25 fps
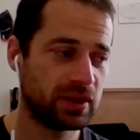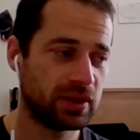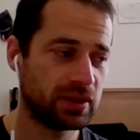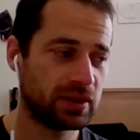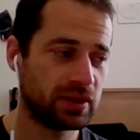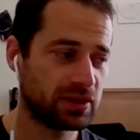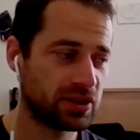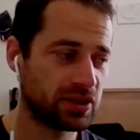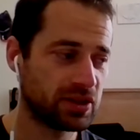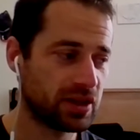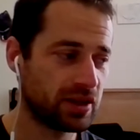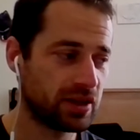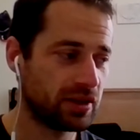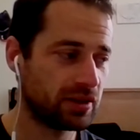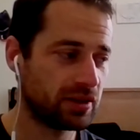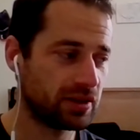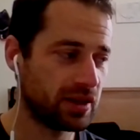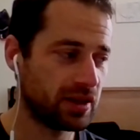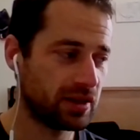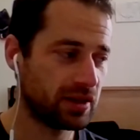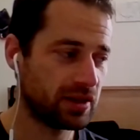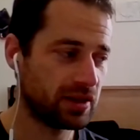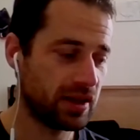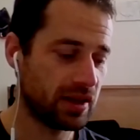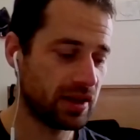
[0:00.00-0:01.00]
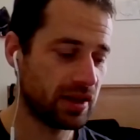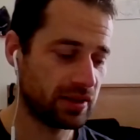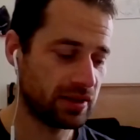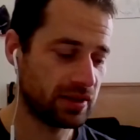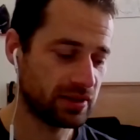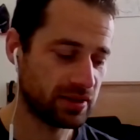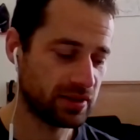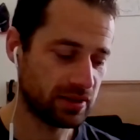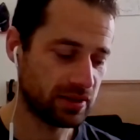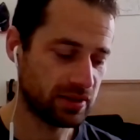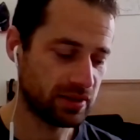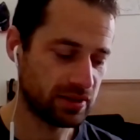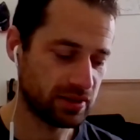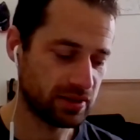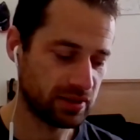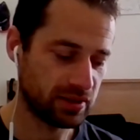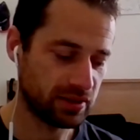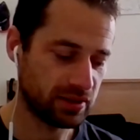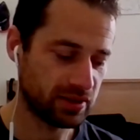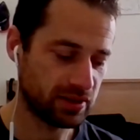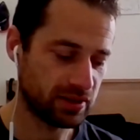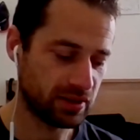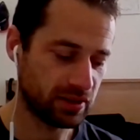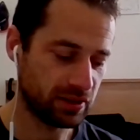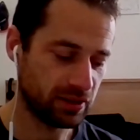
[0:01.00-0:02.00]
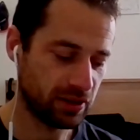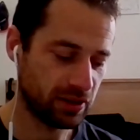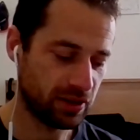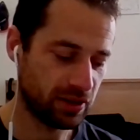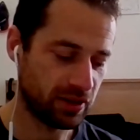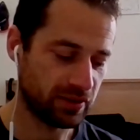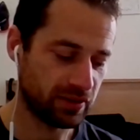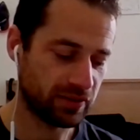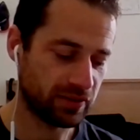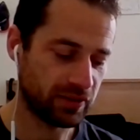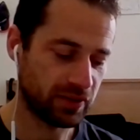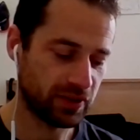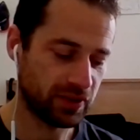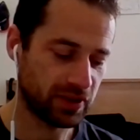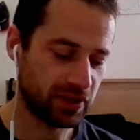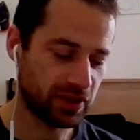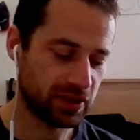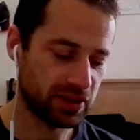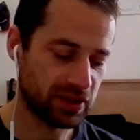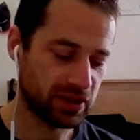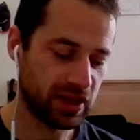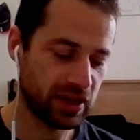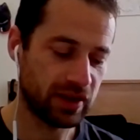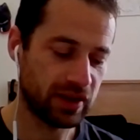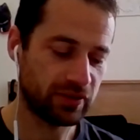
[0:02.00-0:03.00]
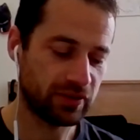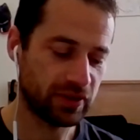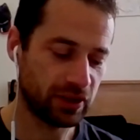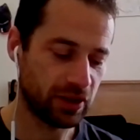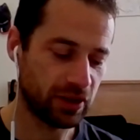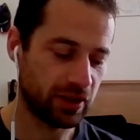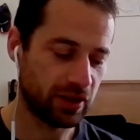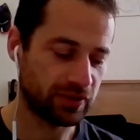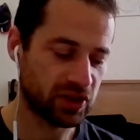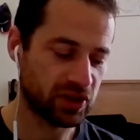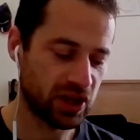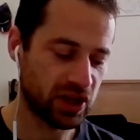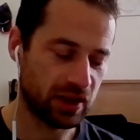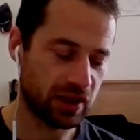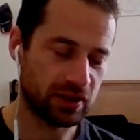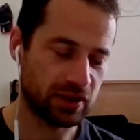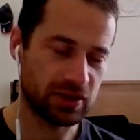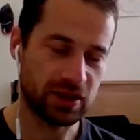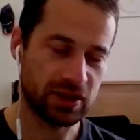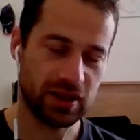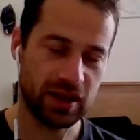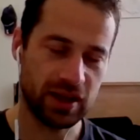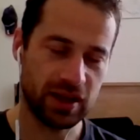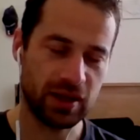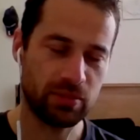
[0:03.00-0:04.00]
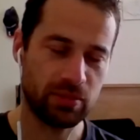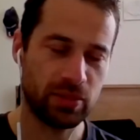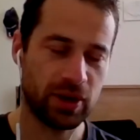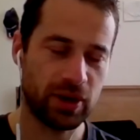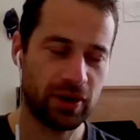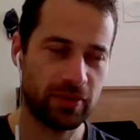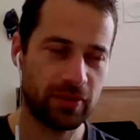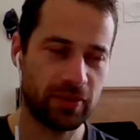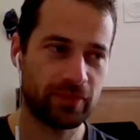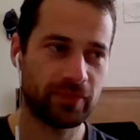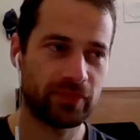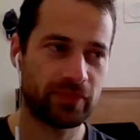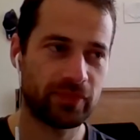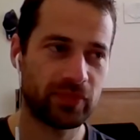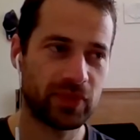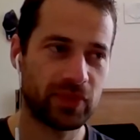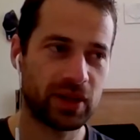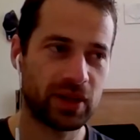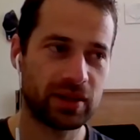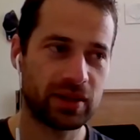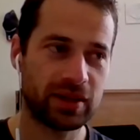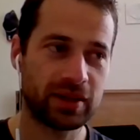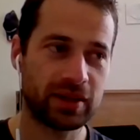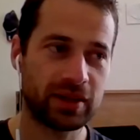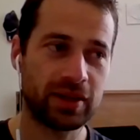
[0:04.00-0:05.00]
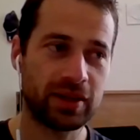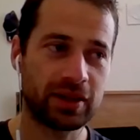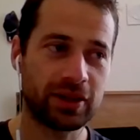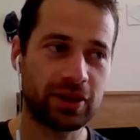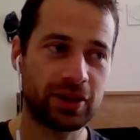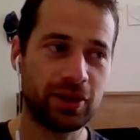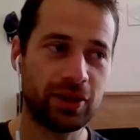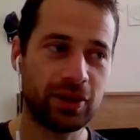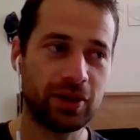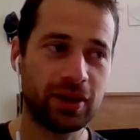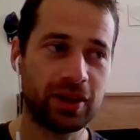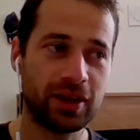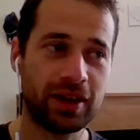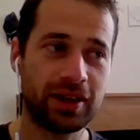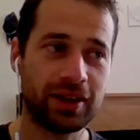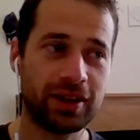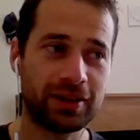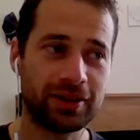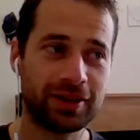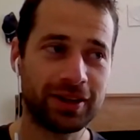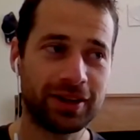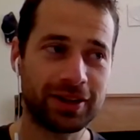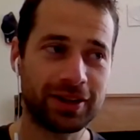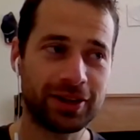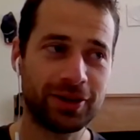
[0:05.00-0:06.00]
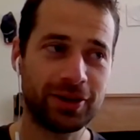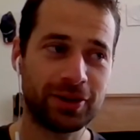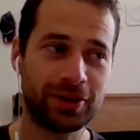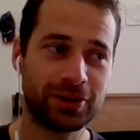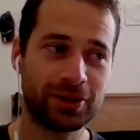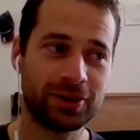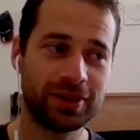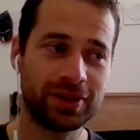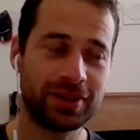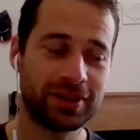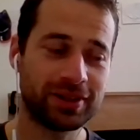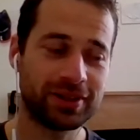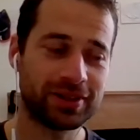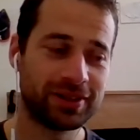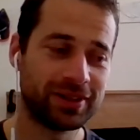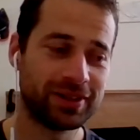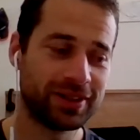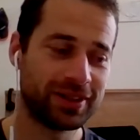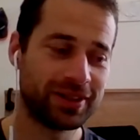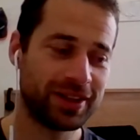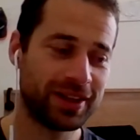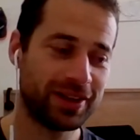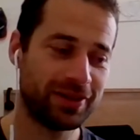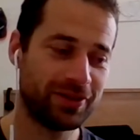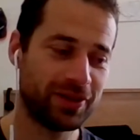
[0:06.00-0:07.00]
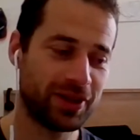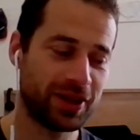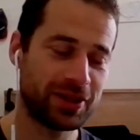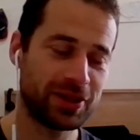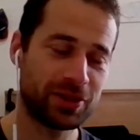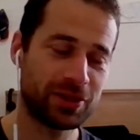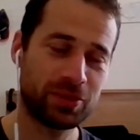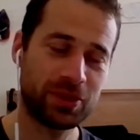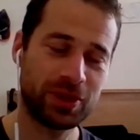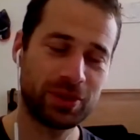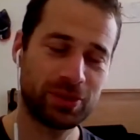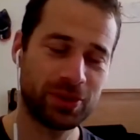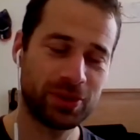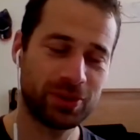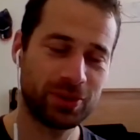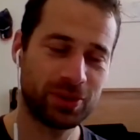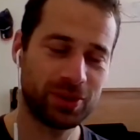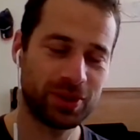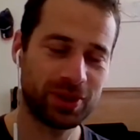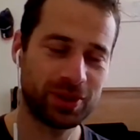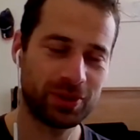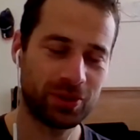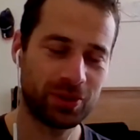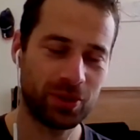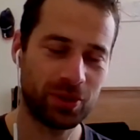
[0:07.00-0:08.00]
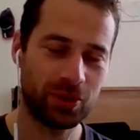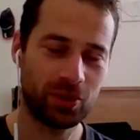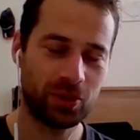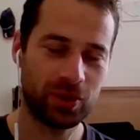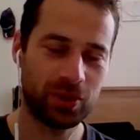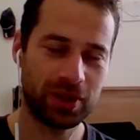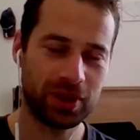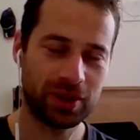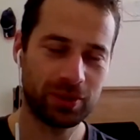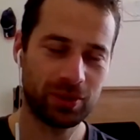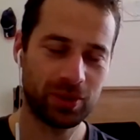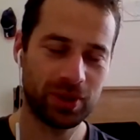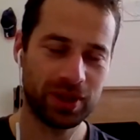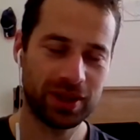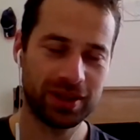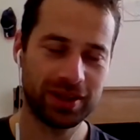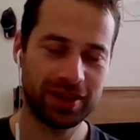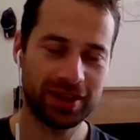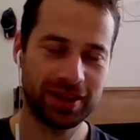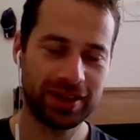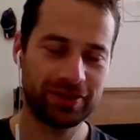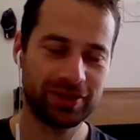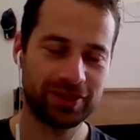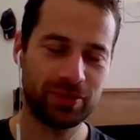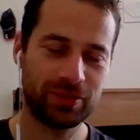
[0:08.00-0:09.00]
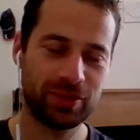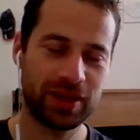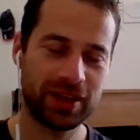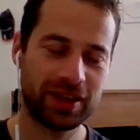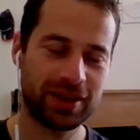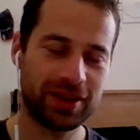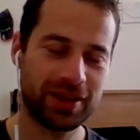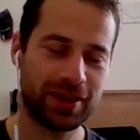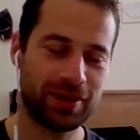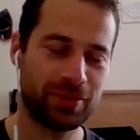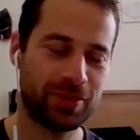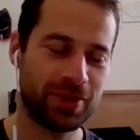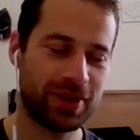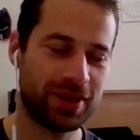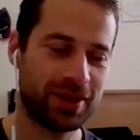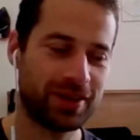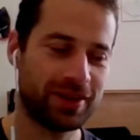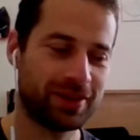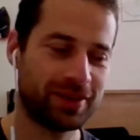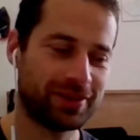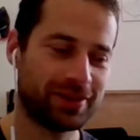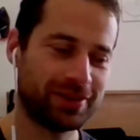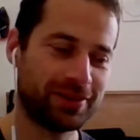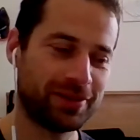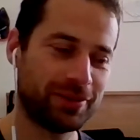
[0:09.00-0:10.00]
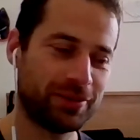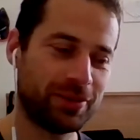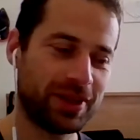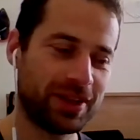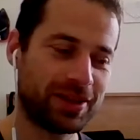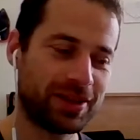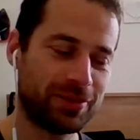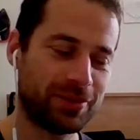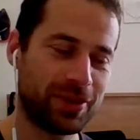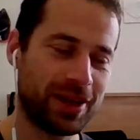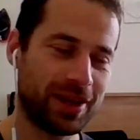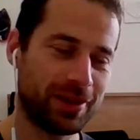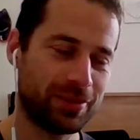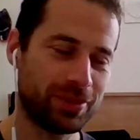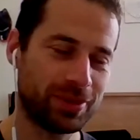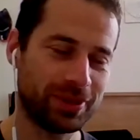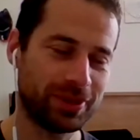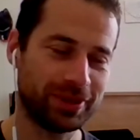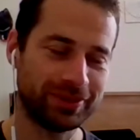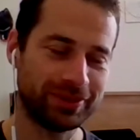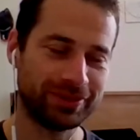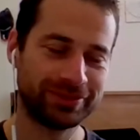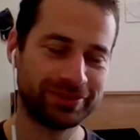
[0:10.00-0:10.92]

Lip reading: So yeah, there's definitely a lot of challenges ahead, but I think like all good events people, we can definitely make them happen.